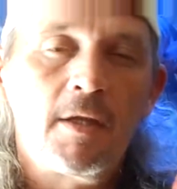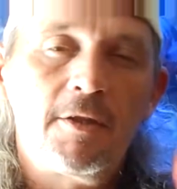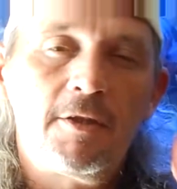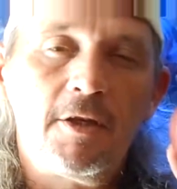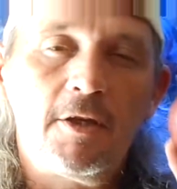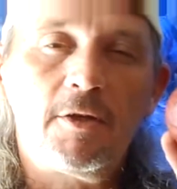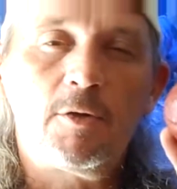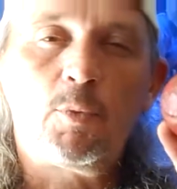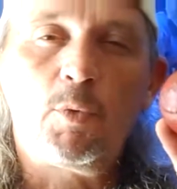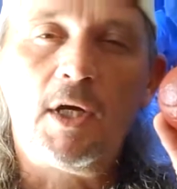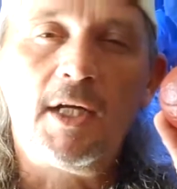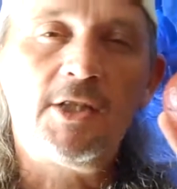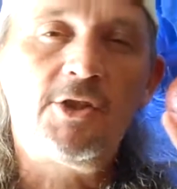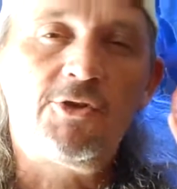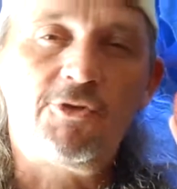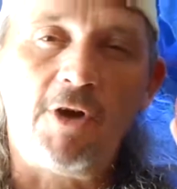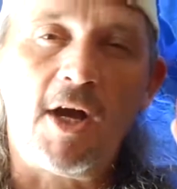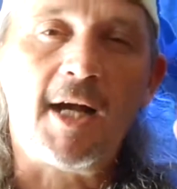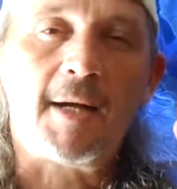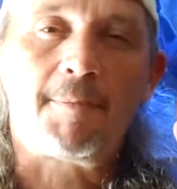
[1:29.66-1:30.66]
The Earth was
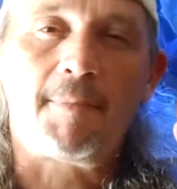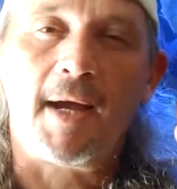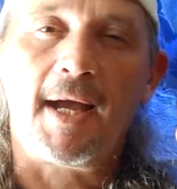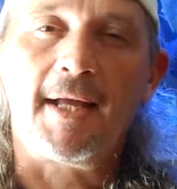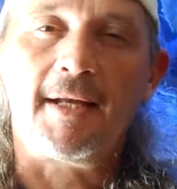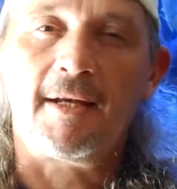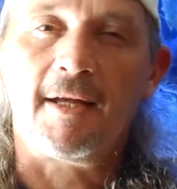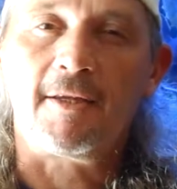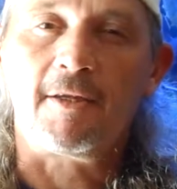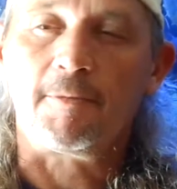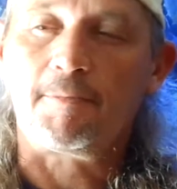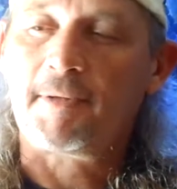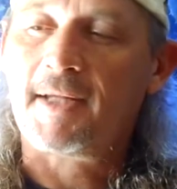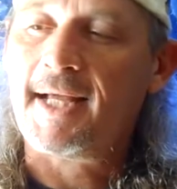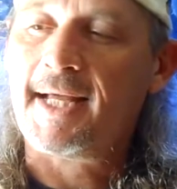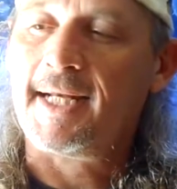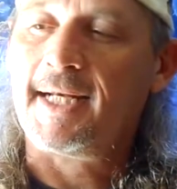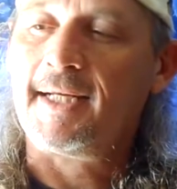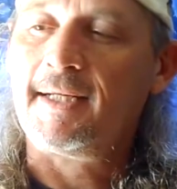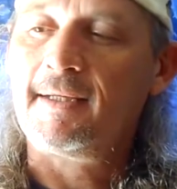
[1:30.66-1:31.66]
struck by another
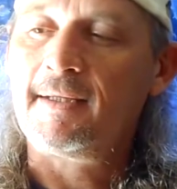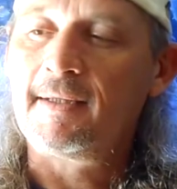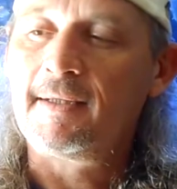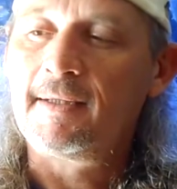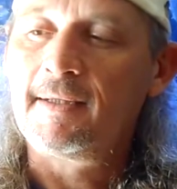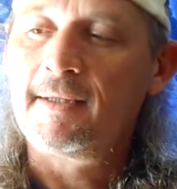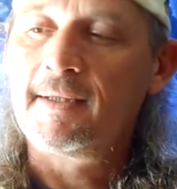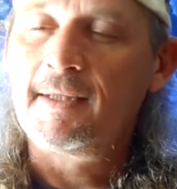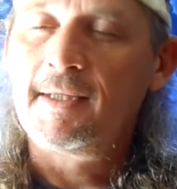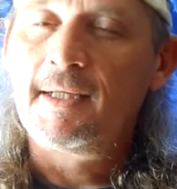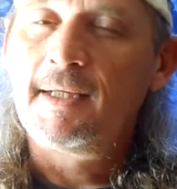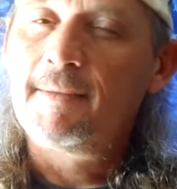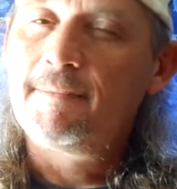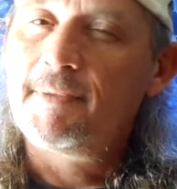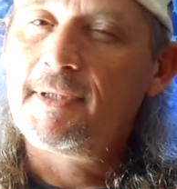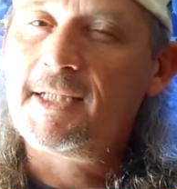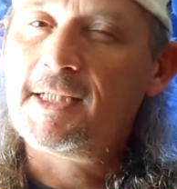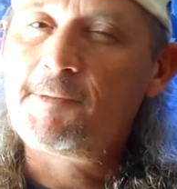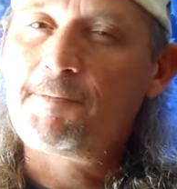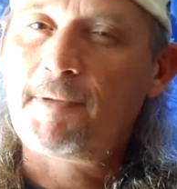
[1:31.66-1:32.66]
planet,
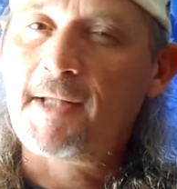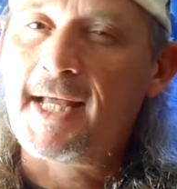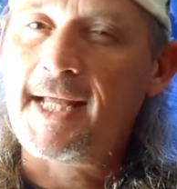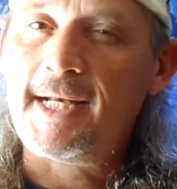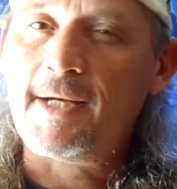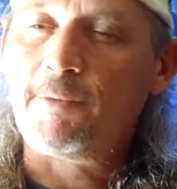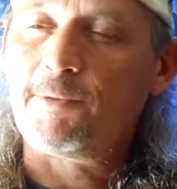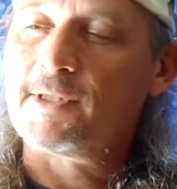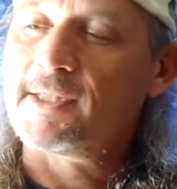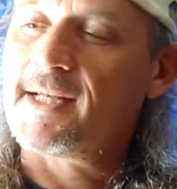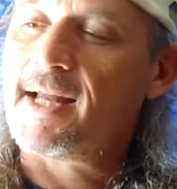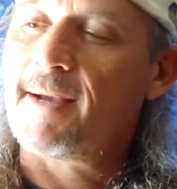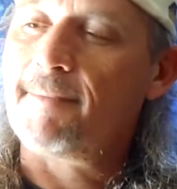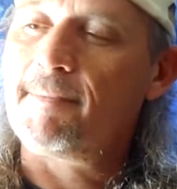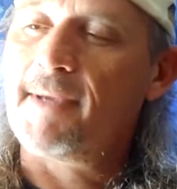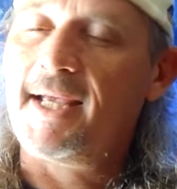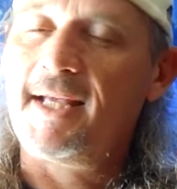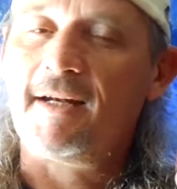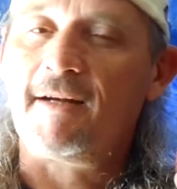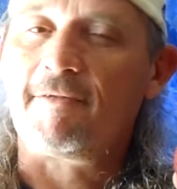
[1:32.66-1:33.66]
but this planet was
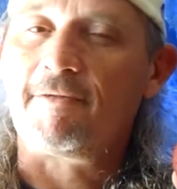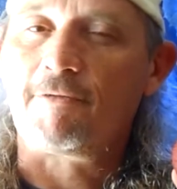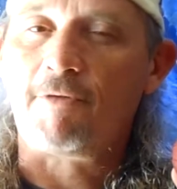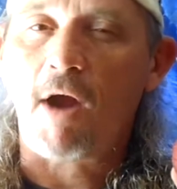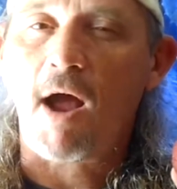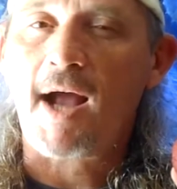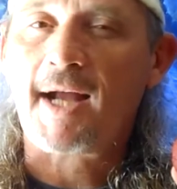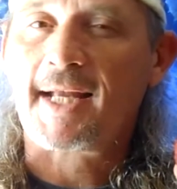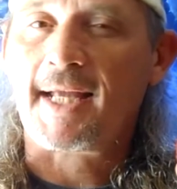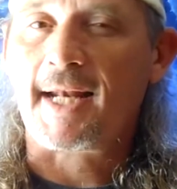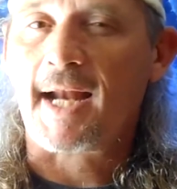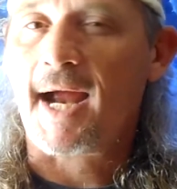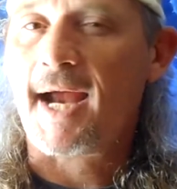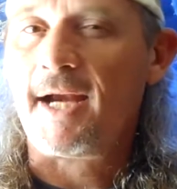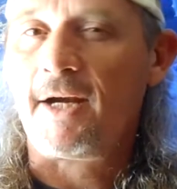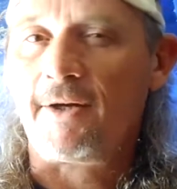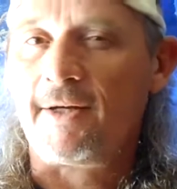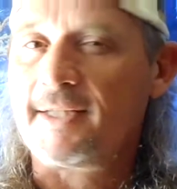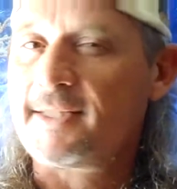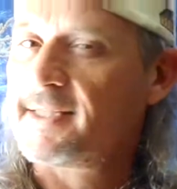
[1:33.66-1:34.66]
not made of rock and
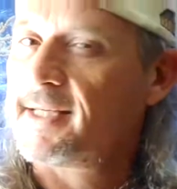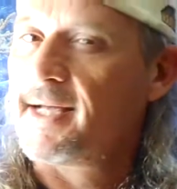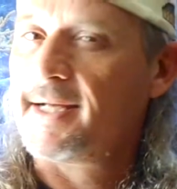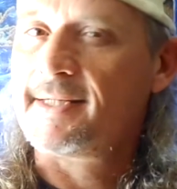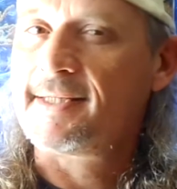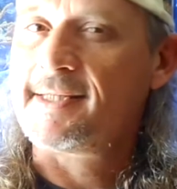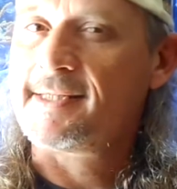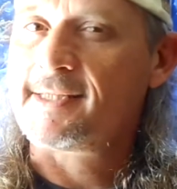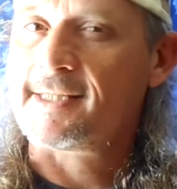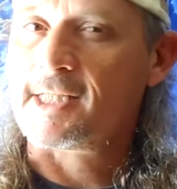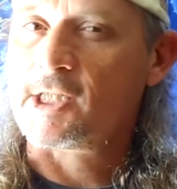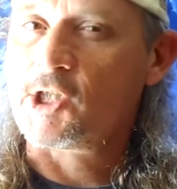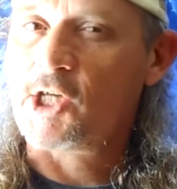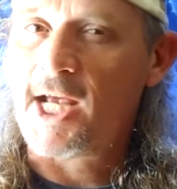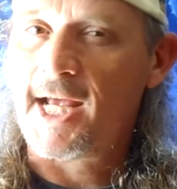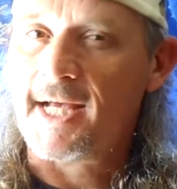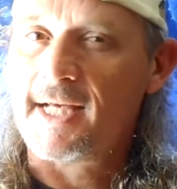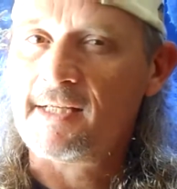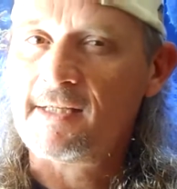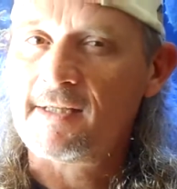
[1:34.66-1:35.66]
iron as scientists
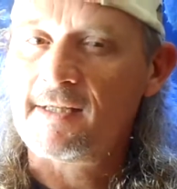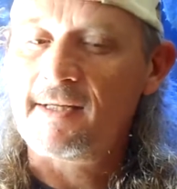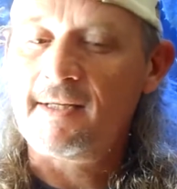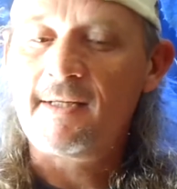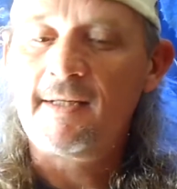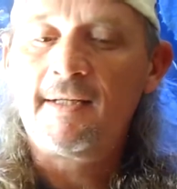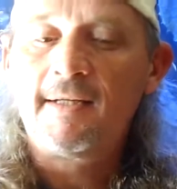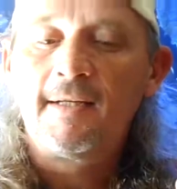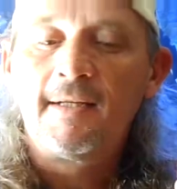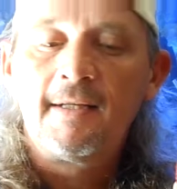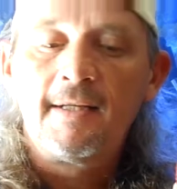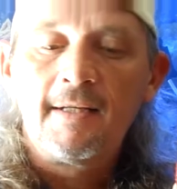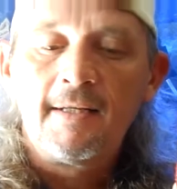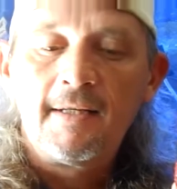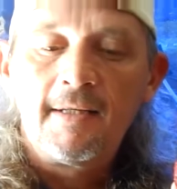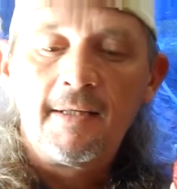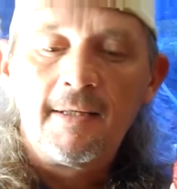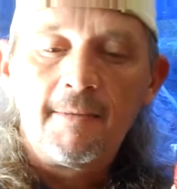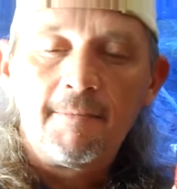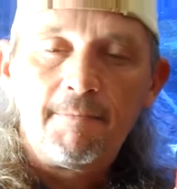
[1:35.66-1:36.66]
suggest,
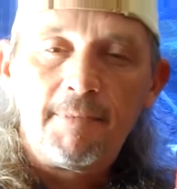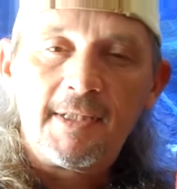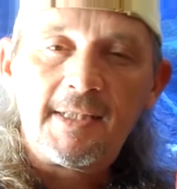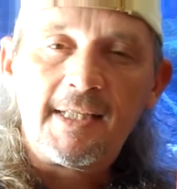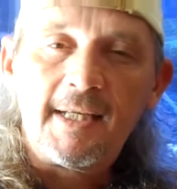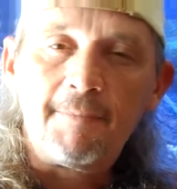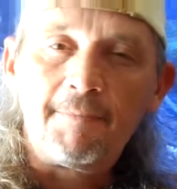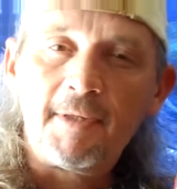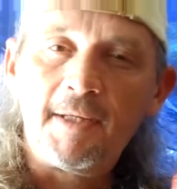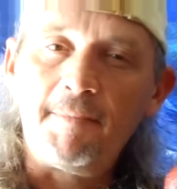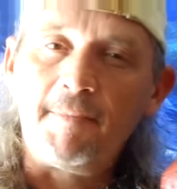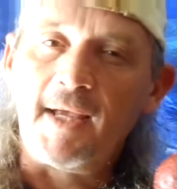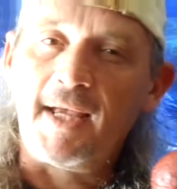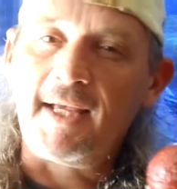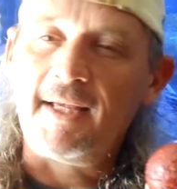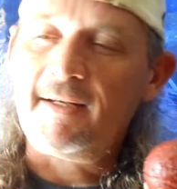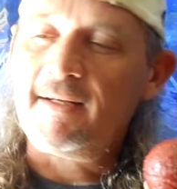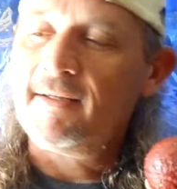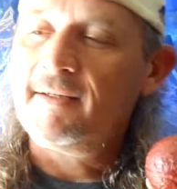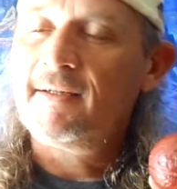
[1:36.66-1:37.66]
but simply
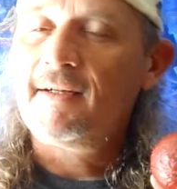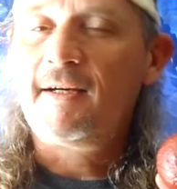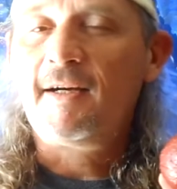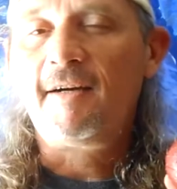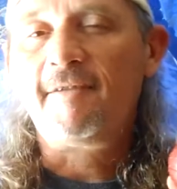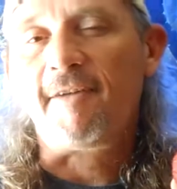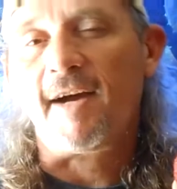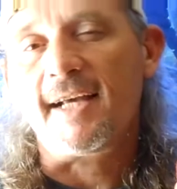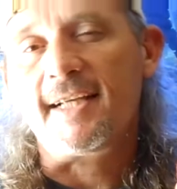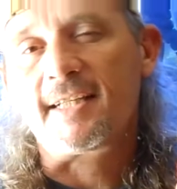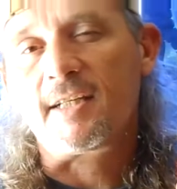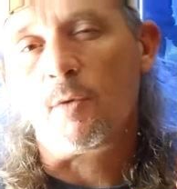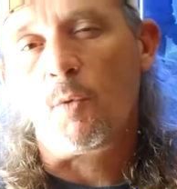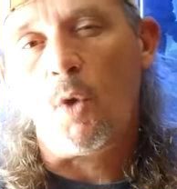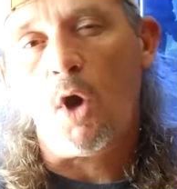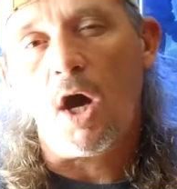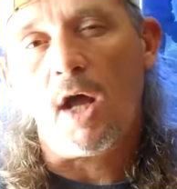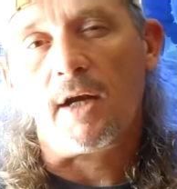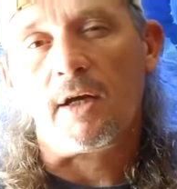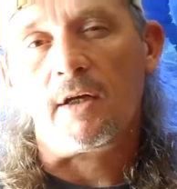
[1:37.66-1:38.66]
made of ice and
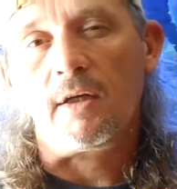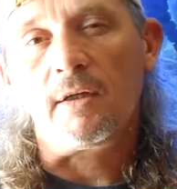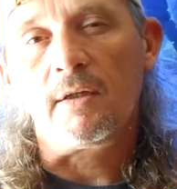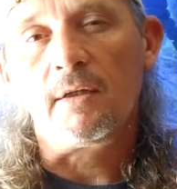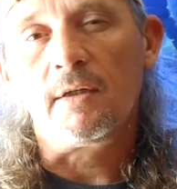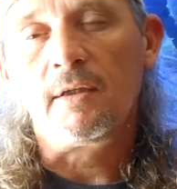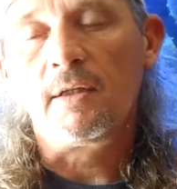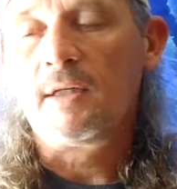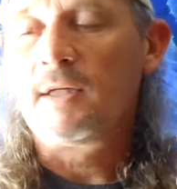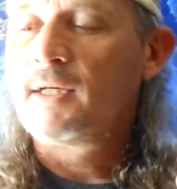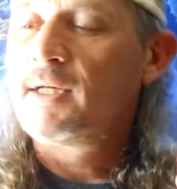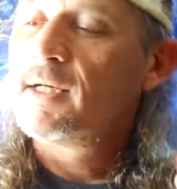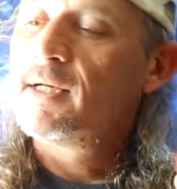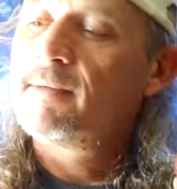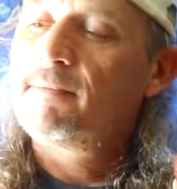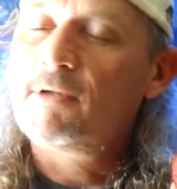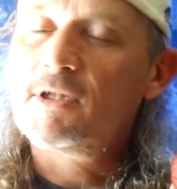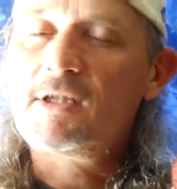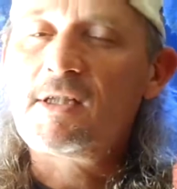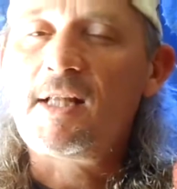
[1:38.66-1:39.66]
water,
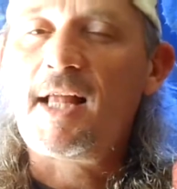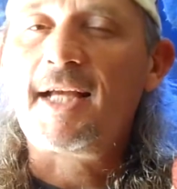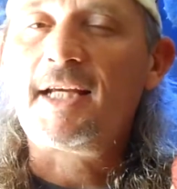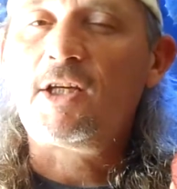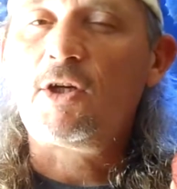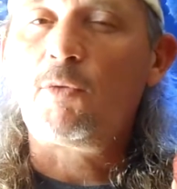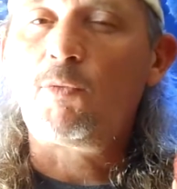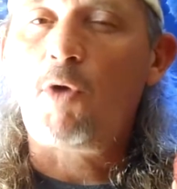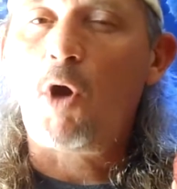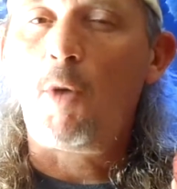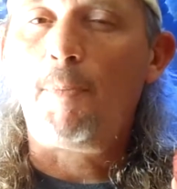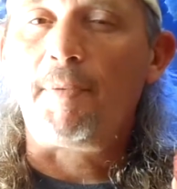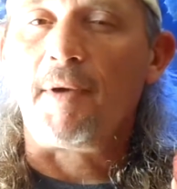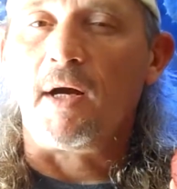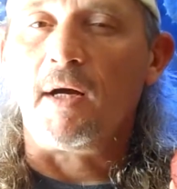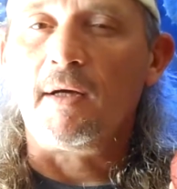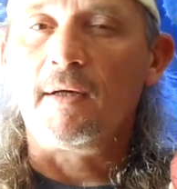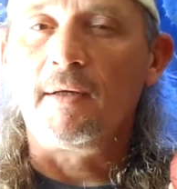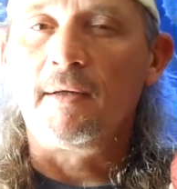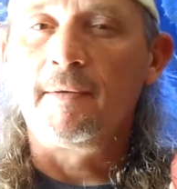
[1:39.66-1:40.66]
much like Europa.